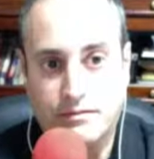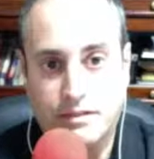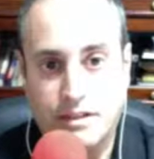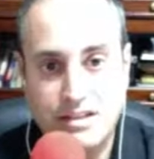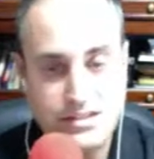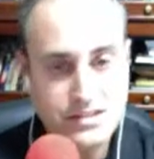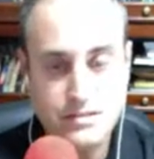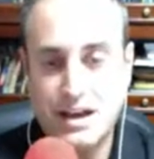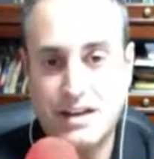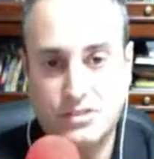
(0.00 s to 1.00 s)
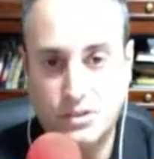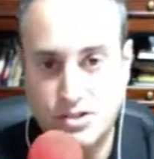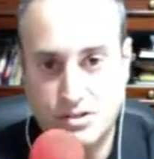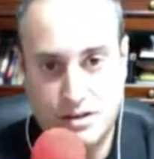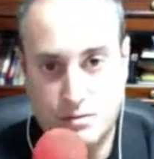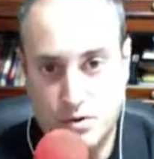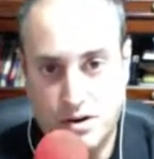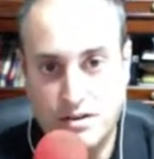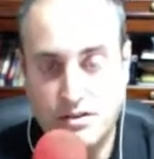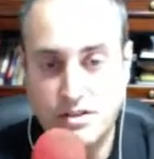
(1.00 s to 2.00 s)
This isn't about evolution
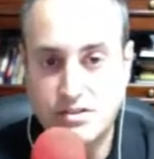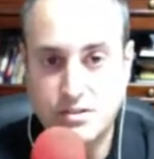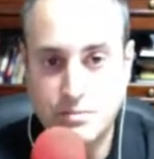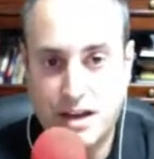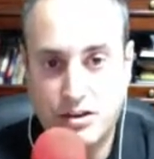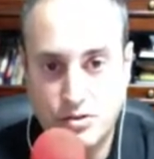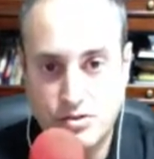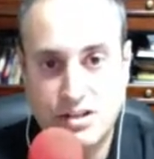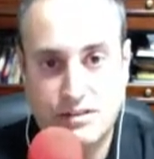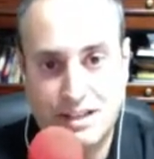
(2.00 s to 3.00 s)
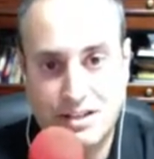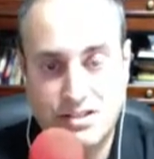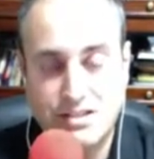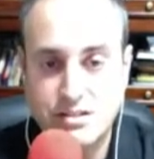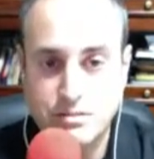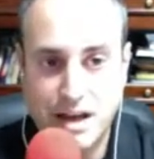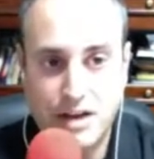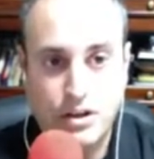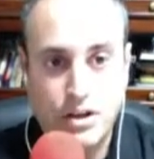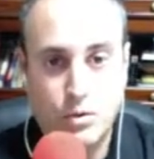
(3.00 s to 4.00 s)
anymore. This is about your salvation. This is
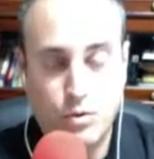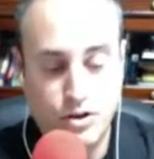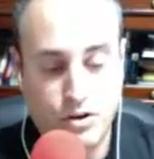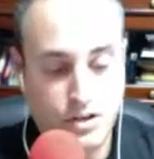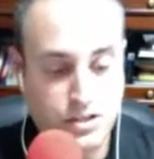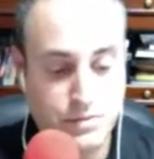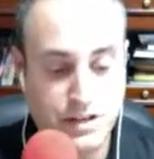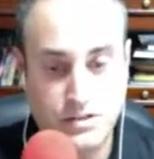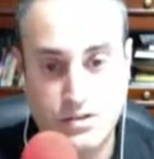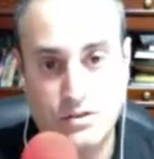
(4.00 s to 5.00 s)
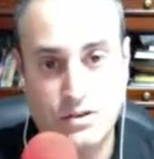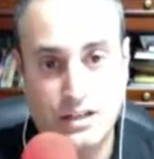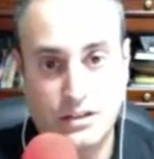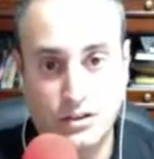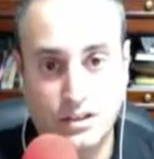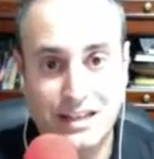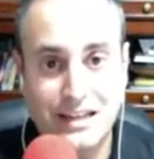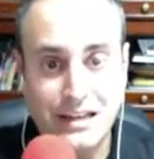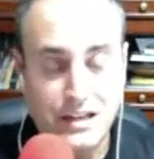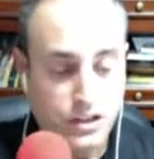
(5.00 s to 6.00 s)
about where you're going to spend eternity. Look,
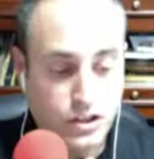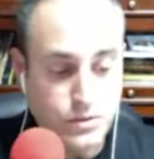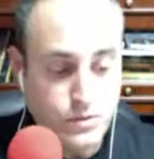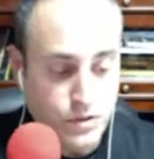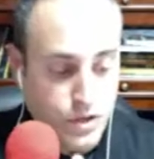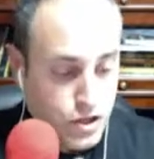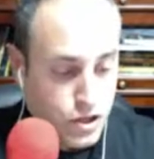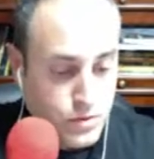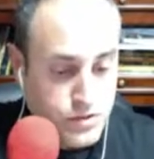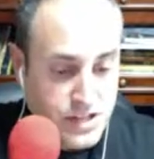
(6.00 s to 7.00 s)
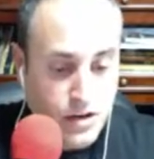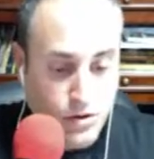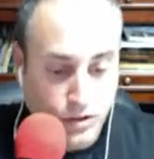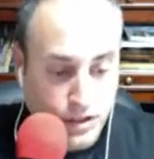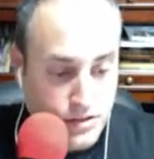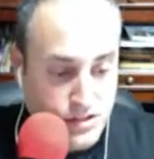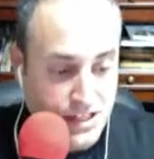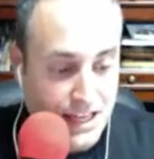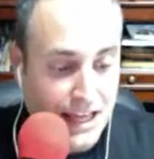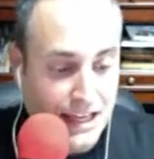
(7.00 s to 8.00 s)
you you said earlier
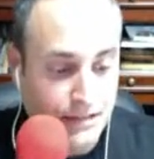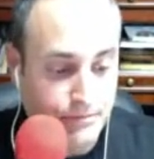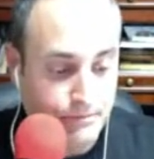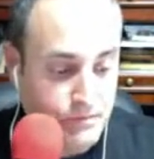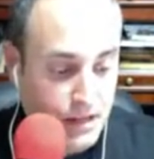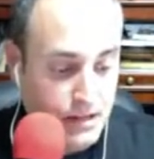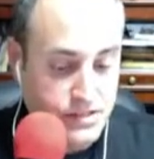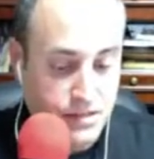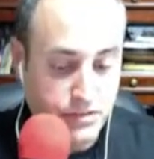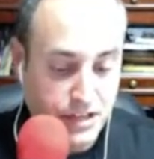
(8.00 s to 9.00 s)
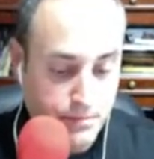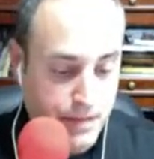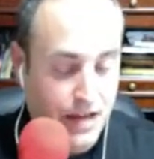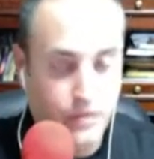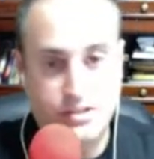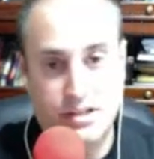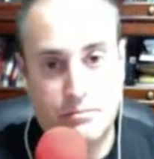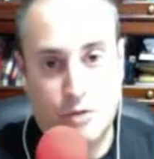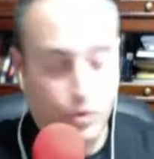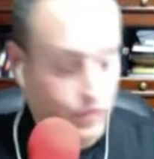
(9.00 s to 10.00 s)
today something about
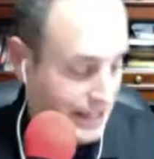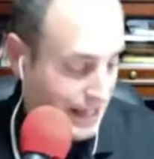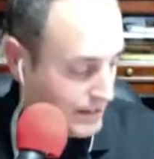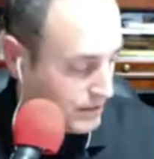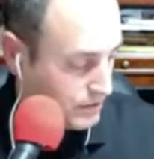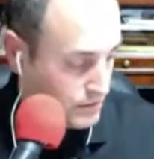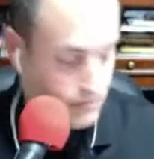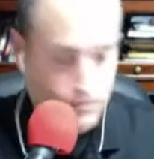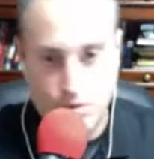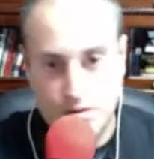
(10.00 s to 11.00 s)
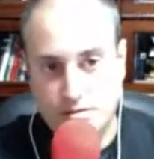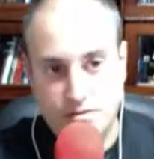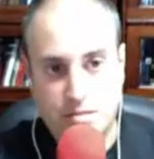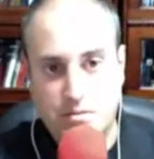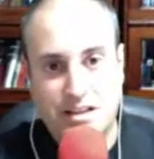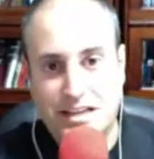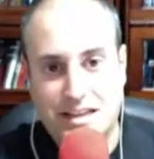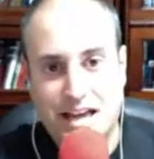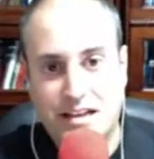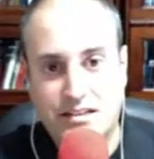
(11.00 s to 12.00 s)
um, holy hell or or something like
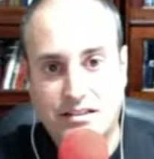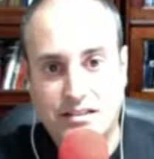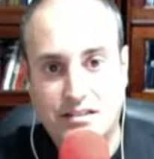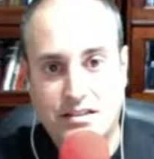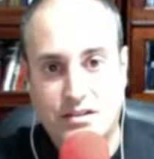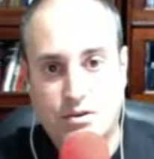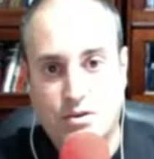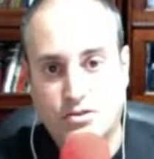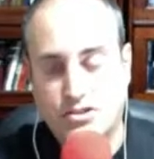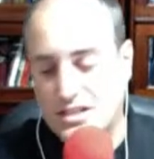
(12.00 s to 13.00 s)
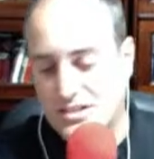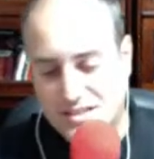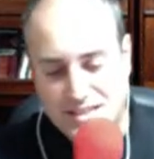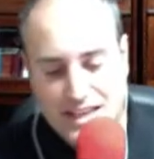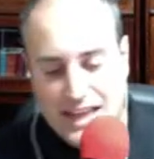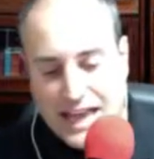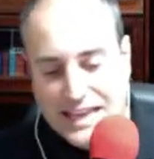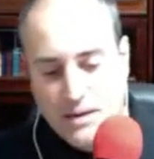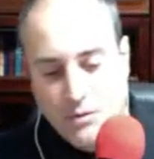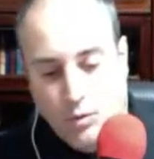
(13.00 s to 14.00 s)
that or, or, Jesus. I
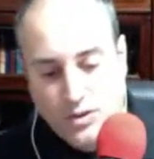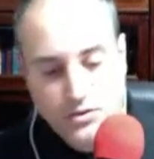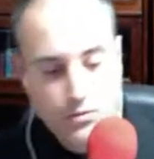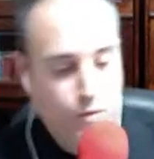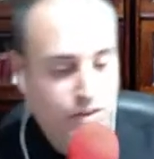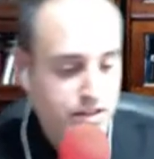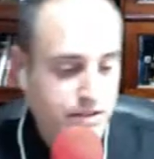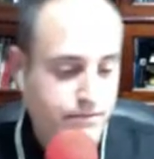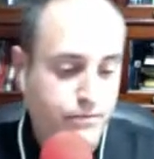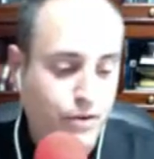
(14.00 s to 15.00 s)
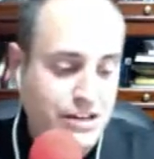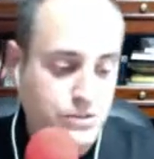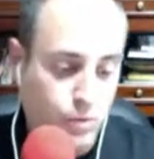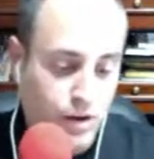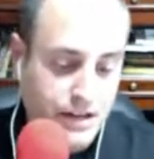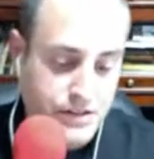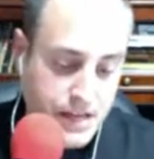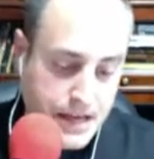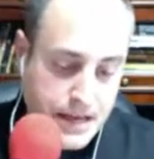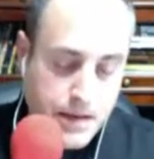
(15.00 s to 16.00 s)
can't remember what the what the phrase was,
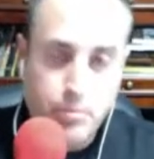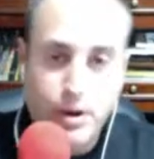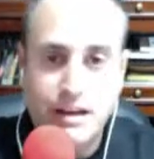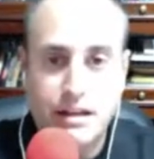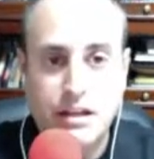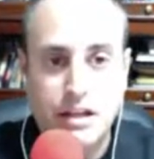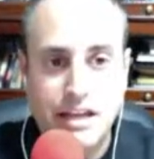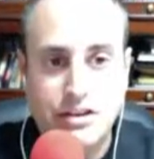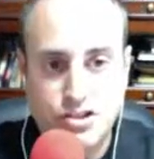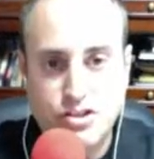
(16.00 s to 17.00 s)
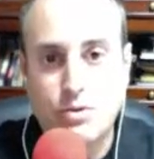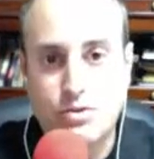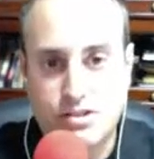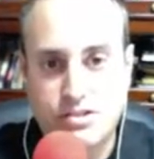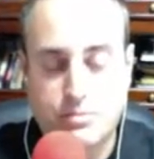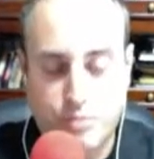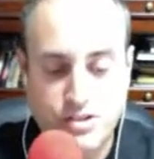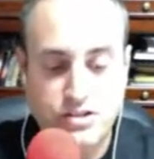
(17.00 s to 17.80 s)
but it shows the suppression of